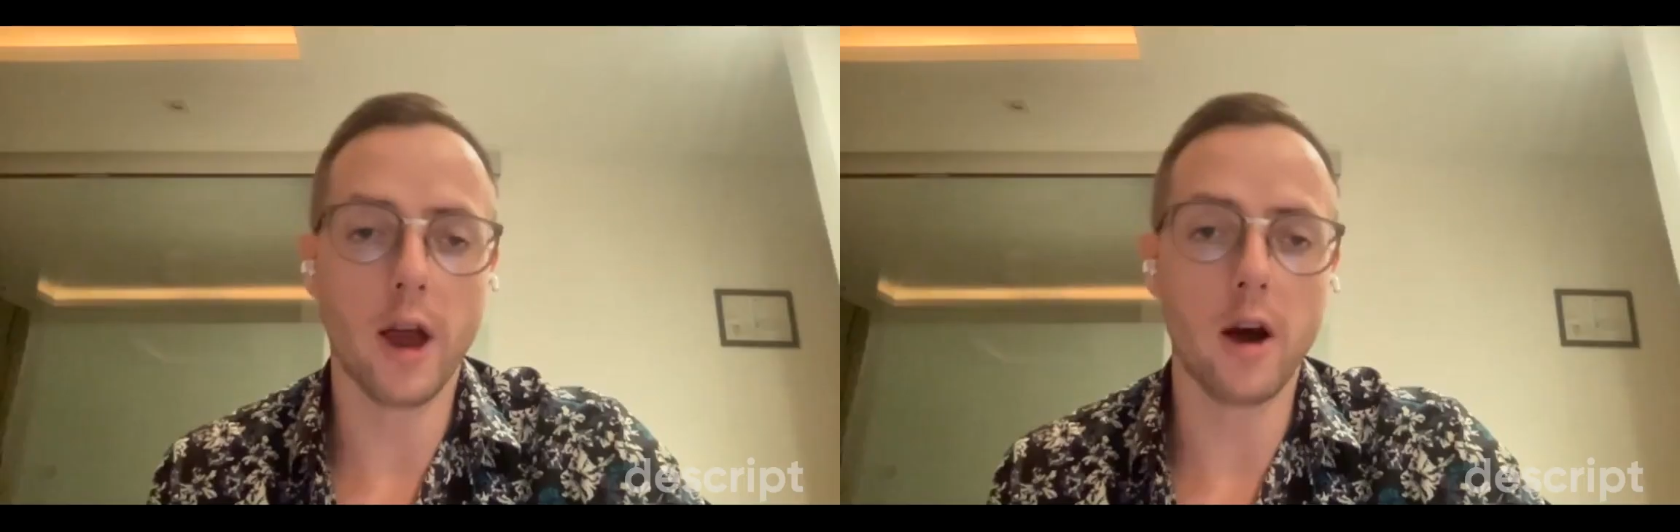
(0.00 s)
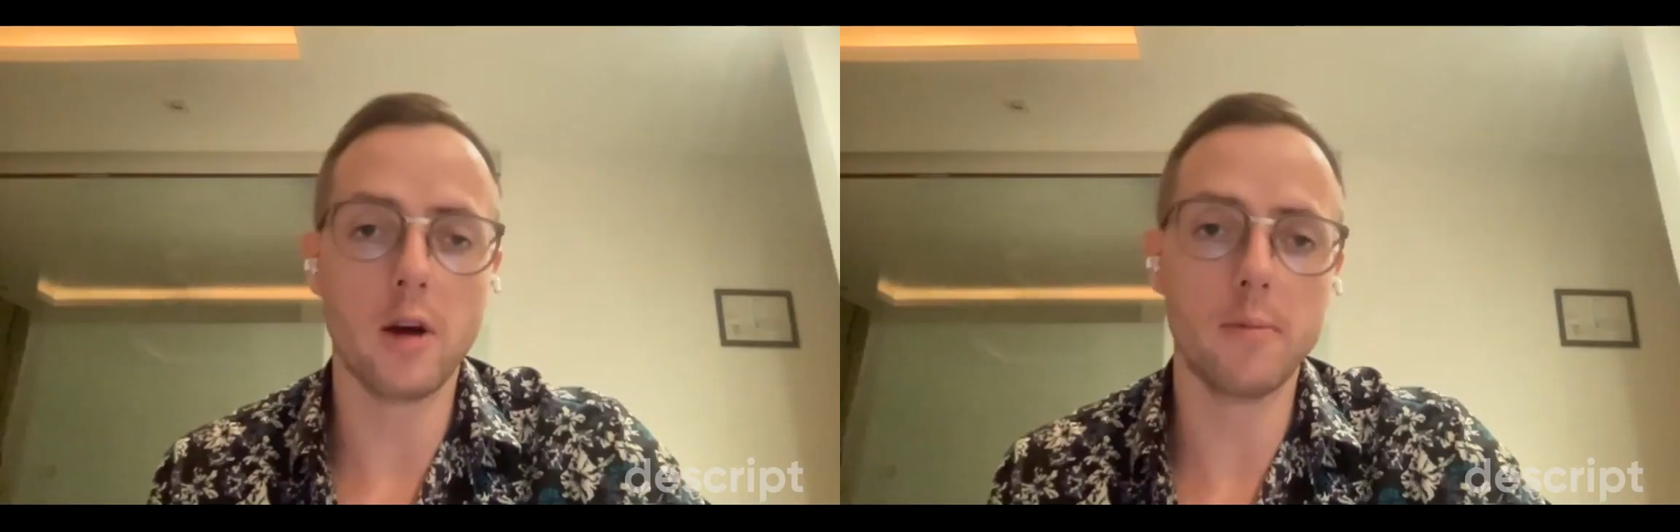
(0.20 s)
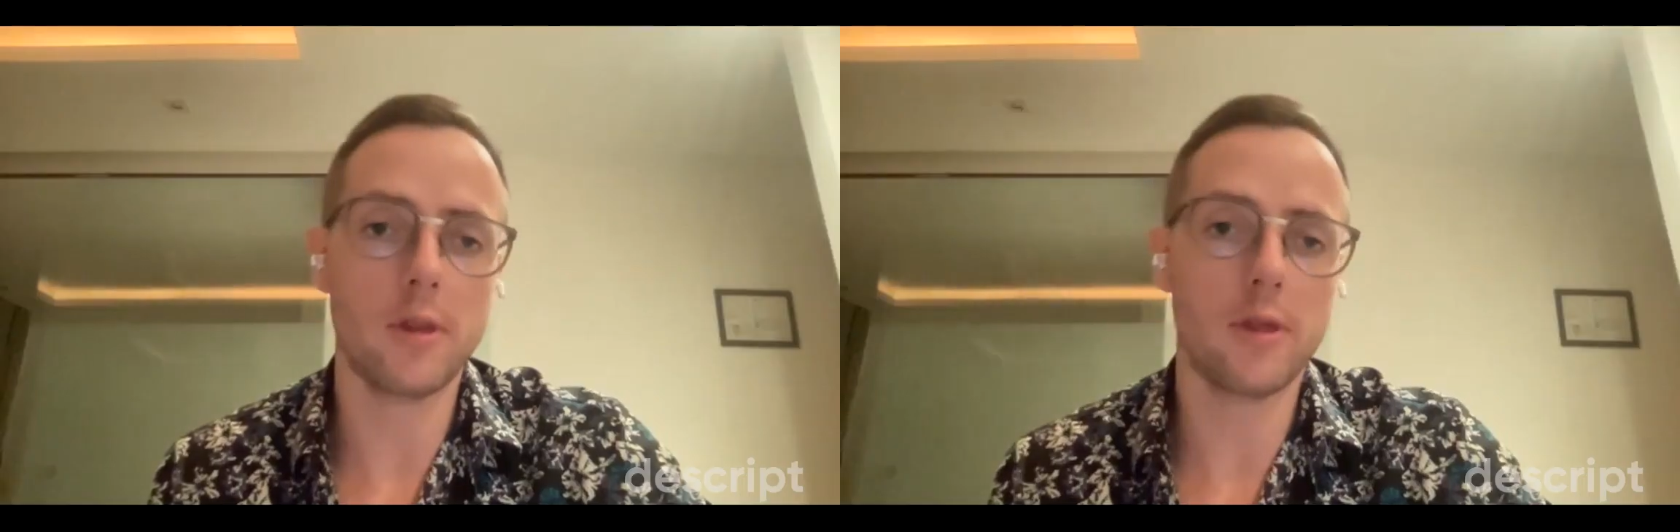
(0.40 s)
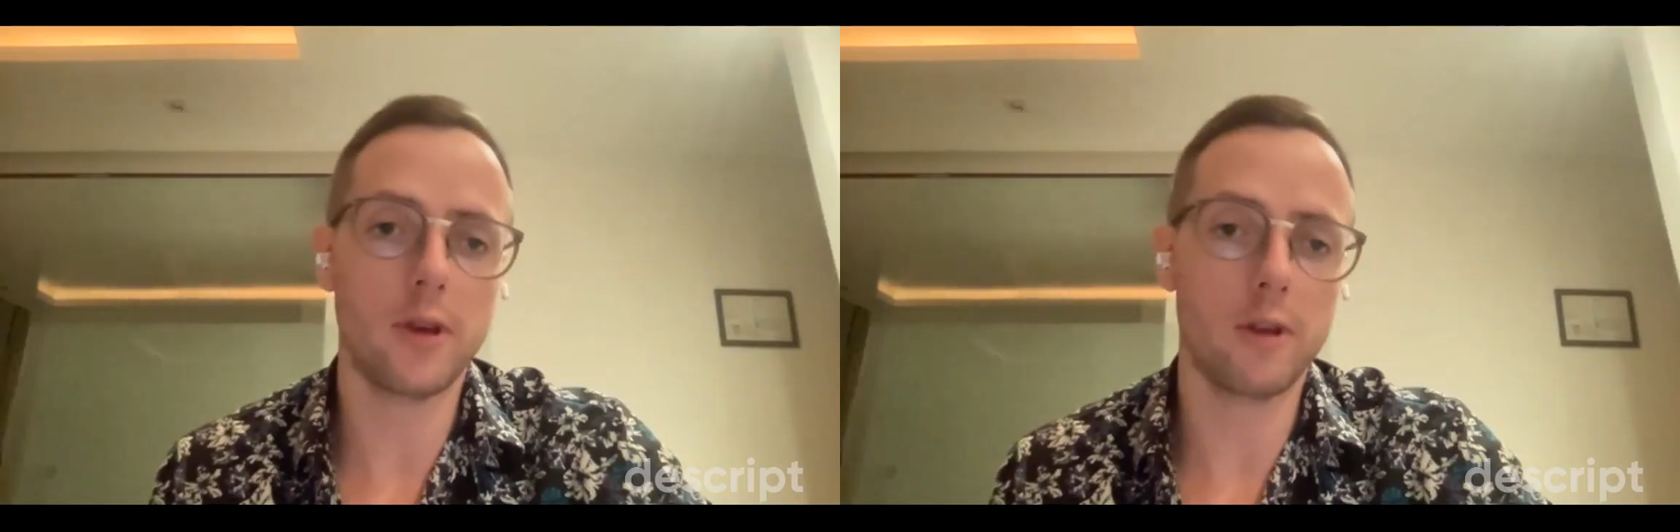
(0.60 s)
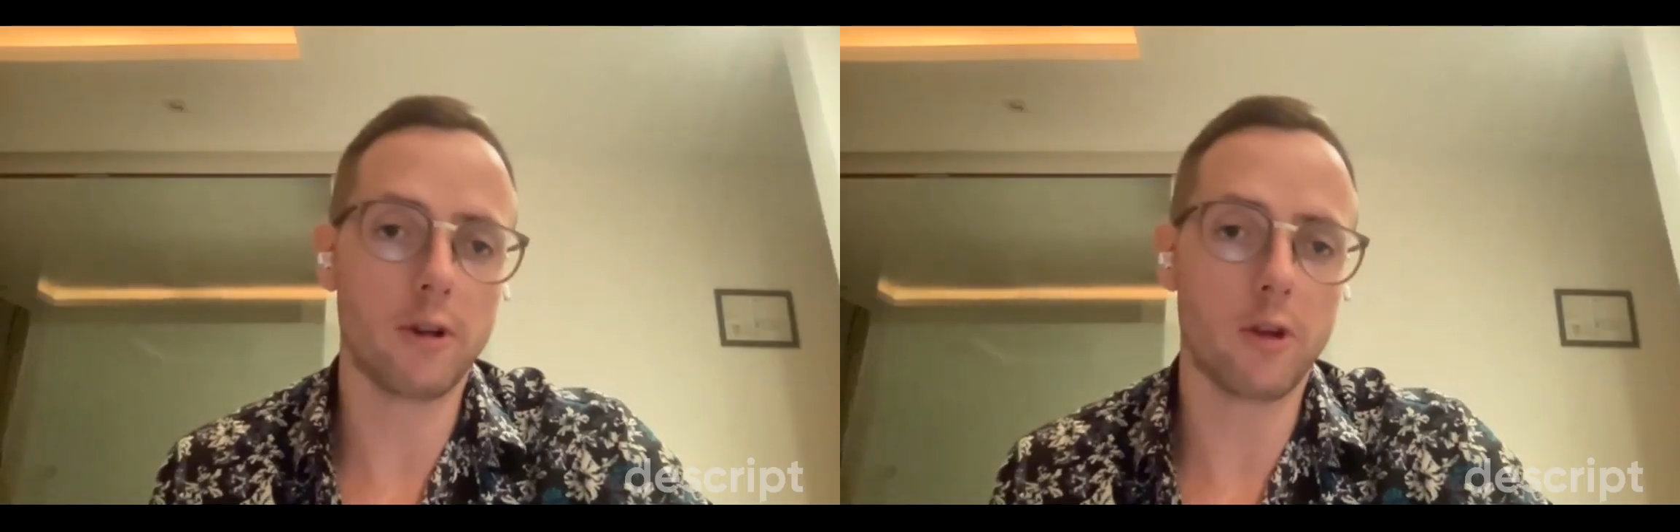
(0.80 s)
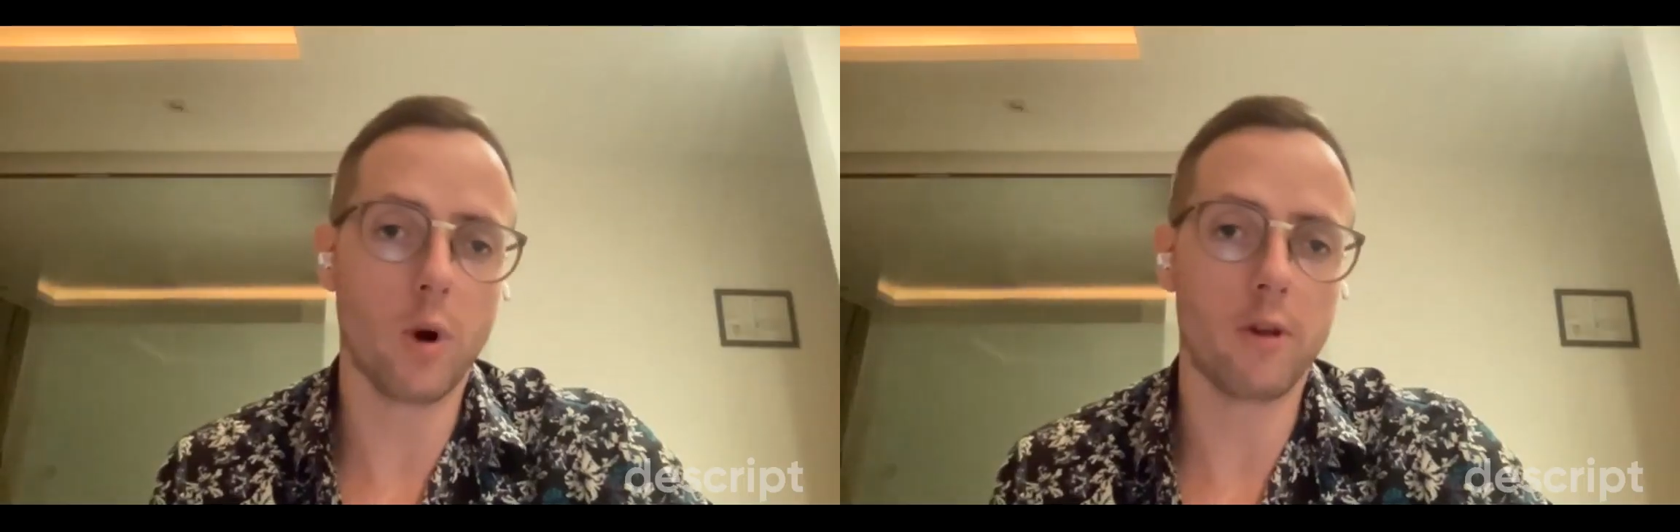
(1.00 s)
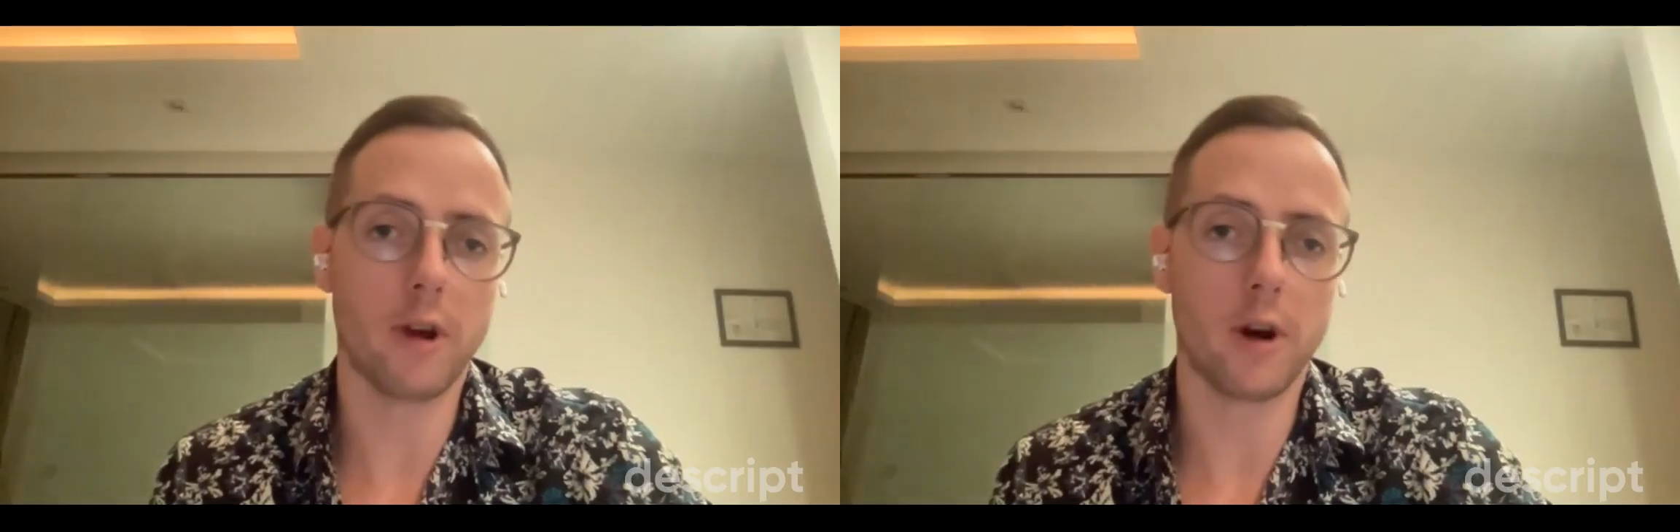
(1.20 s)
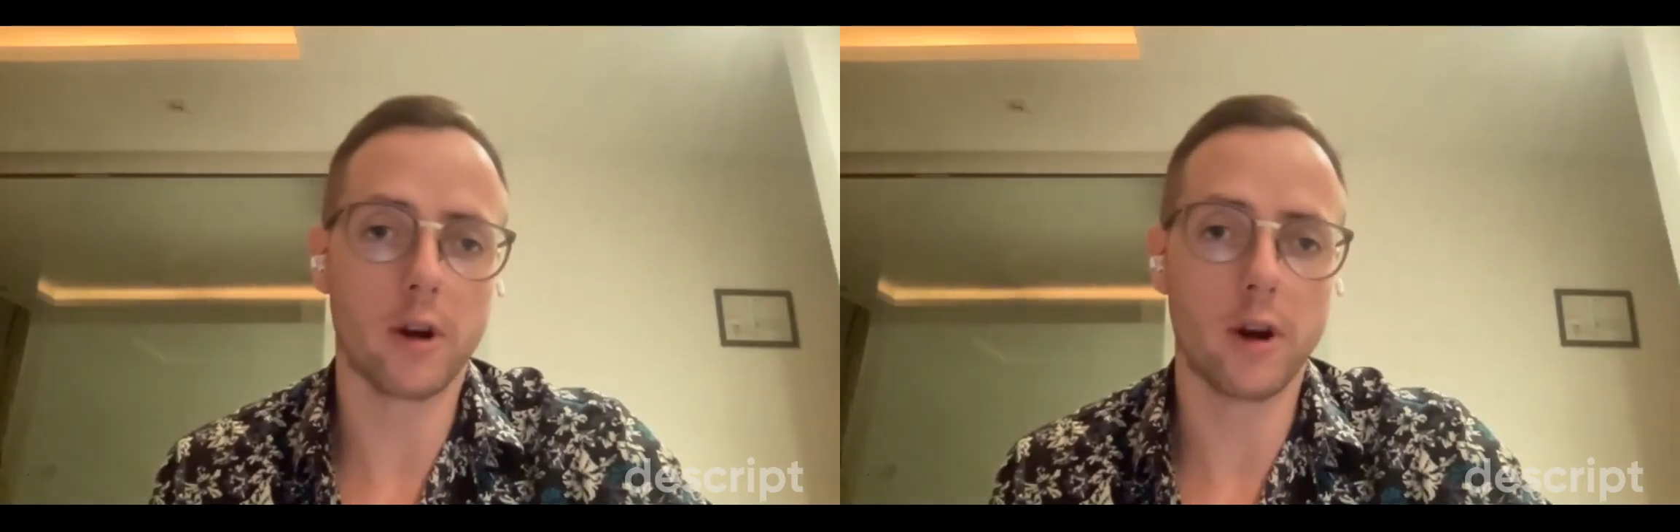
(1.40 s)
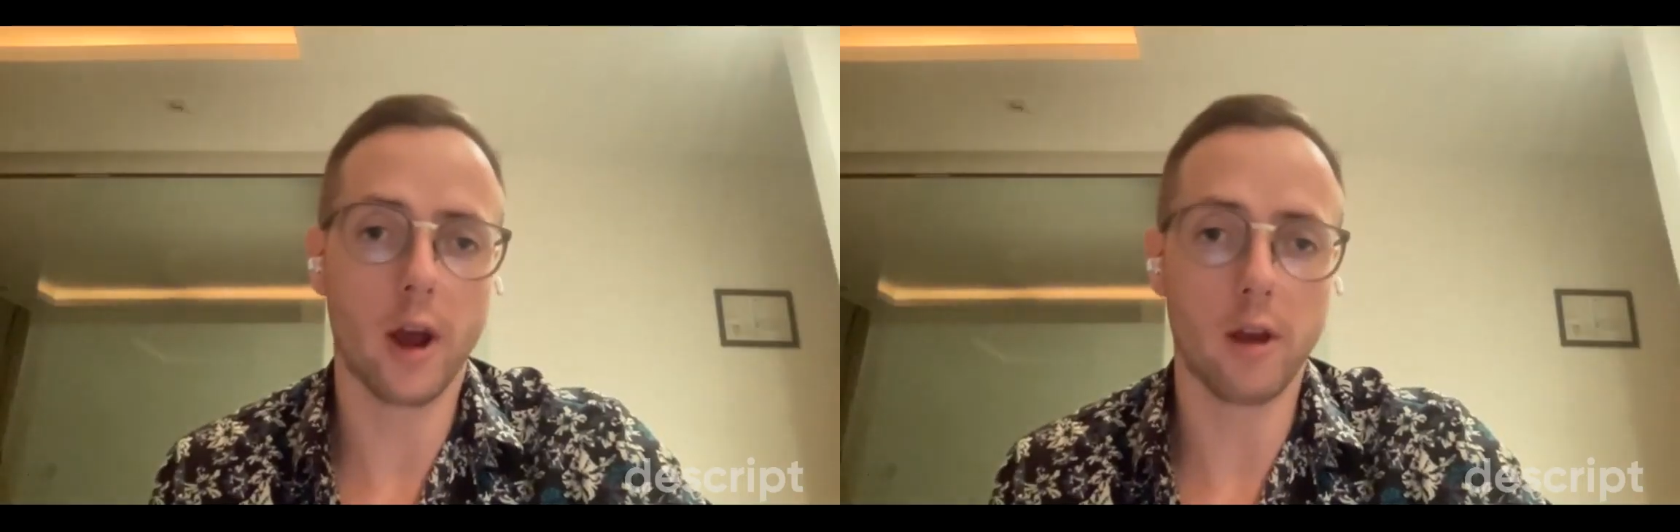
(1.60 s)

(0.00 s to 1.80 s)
tell them these are the ones that are good.